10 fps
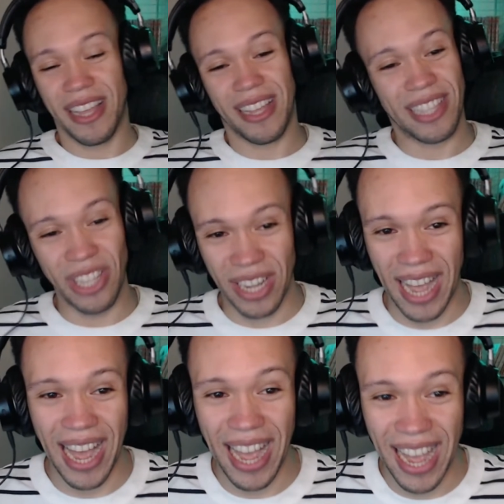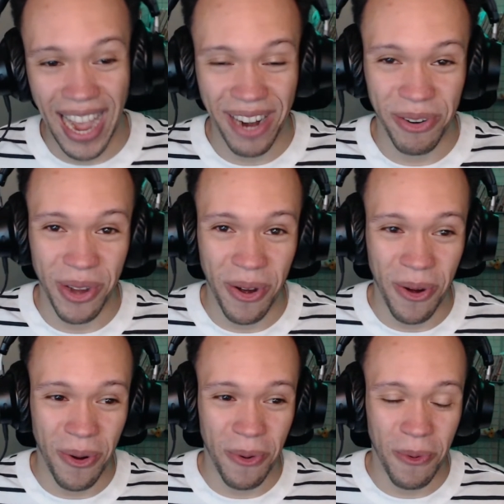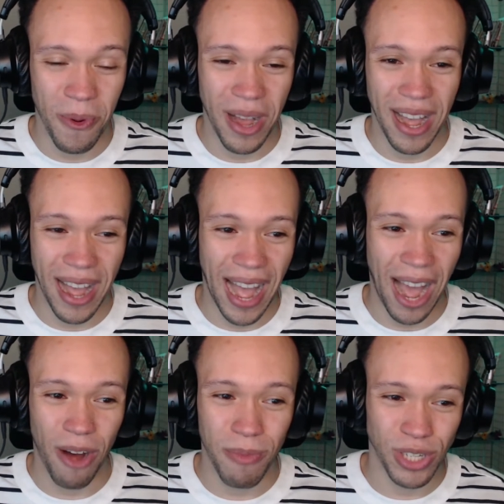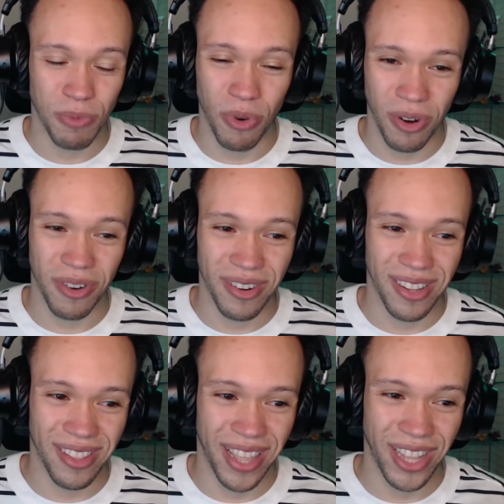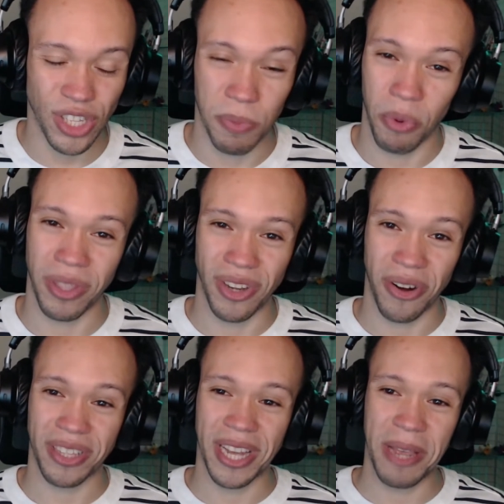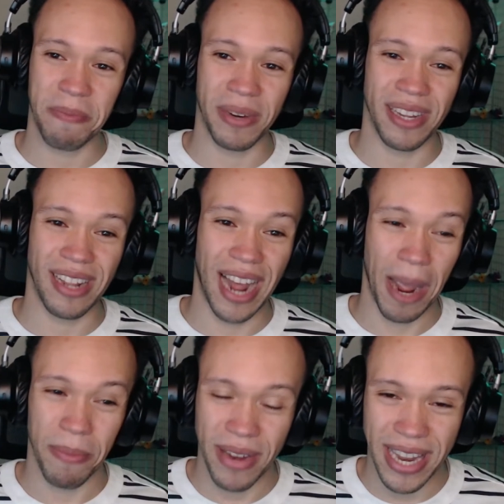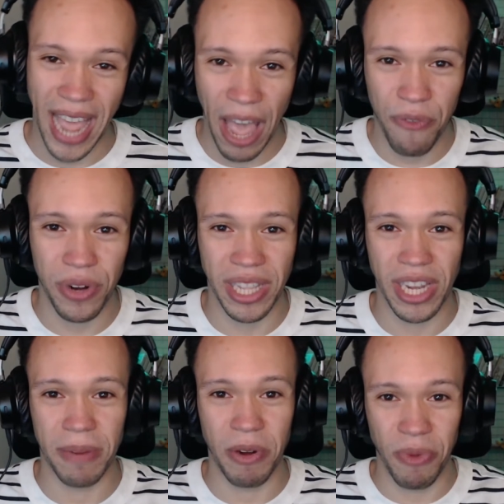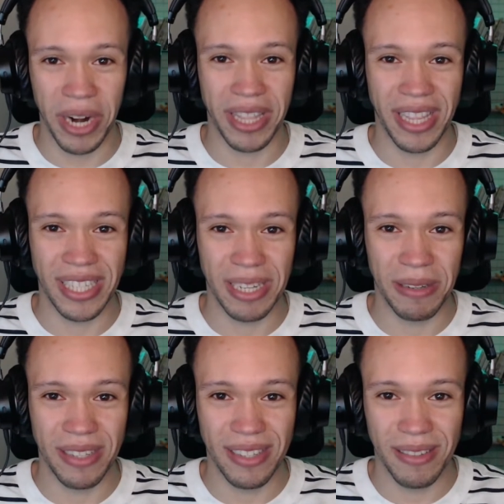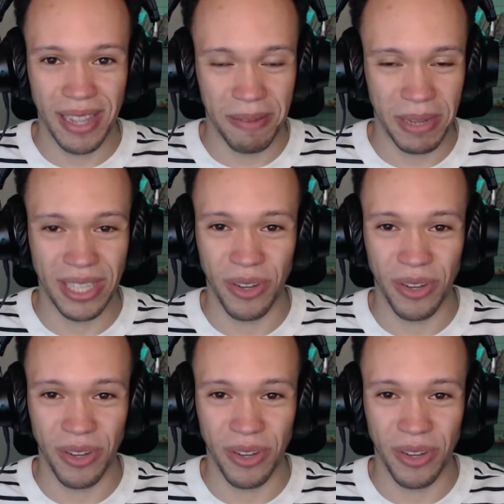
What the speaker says: Look, I don't know how much more they can support this archetype, but I'm definitely going to be running this in BT05.